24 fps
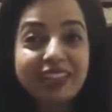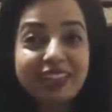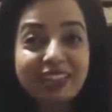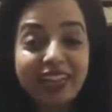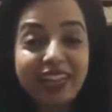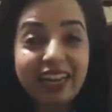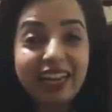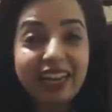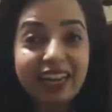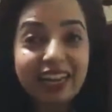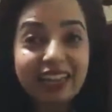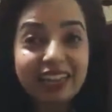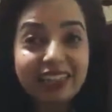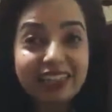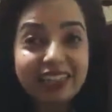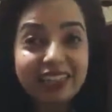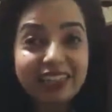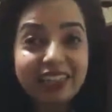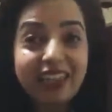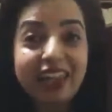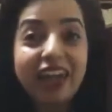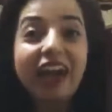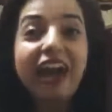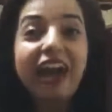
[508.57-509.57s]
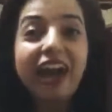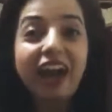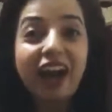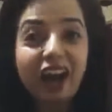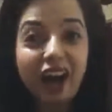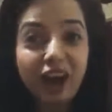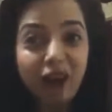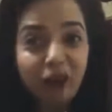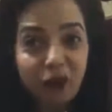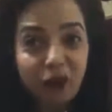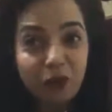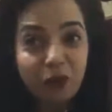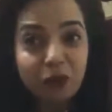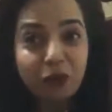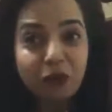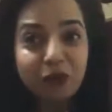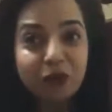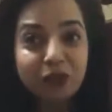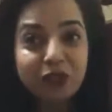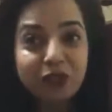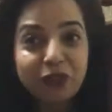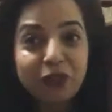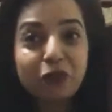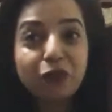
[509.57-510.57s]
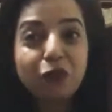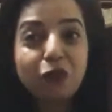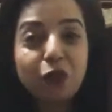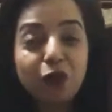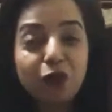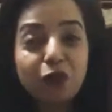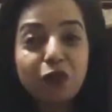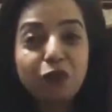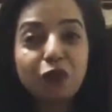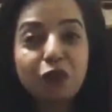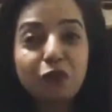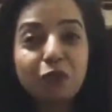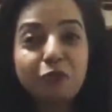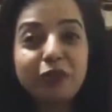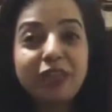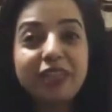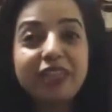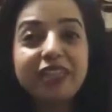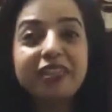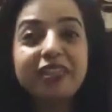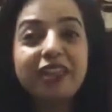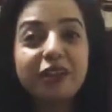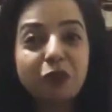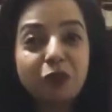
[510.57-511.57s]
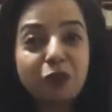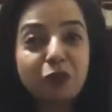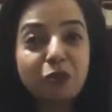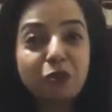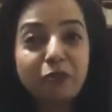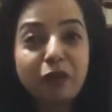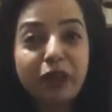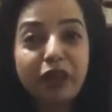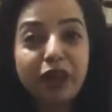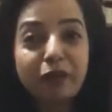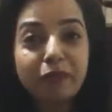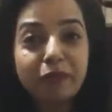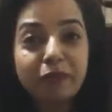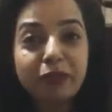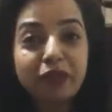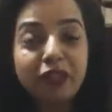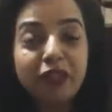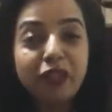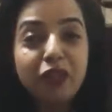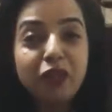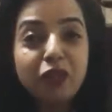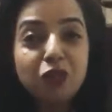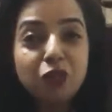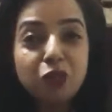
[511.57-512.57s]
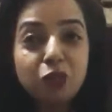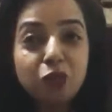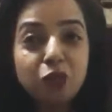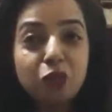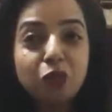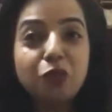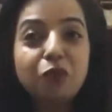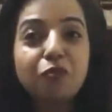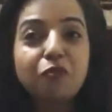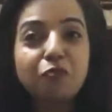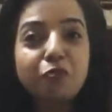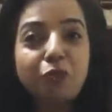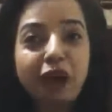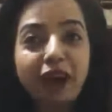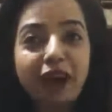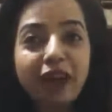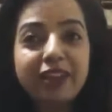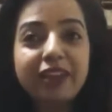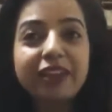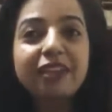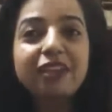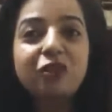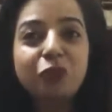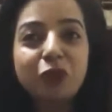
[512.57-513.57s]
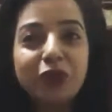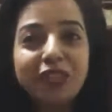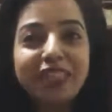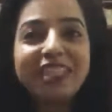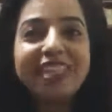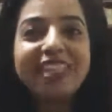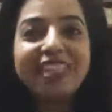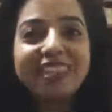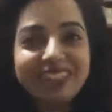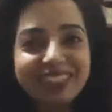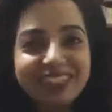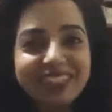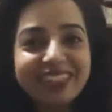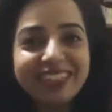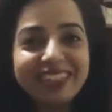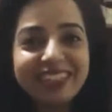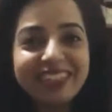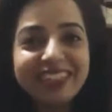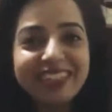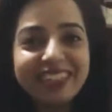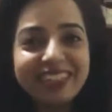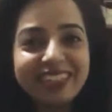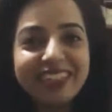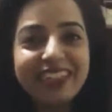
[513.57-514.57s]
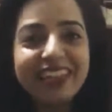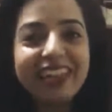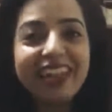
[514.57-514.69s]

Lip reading: tell us how, what would be the roadmap to Bharat 2030,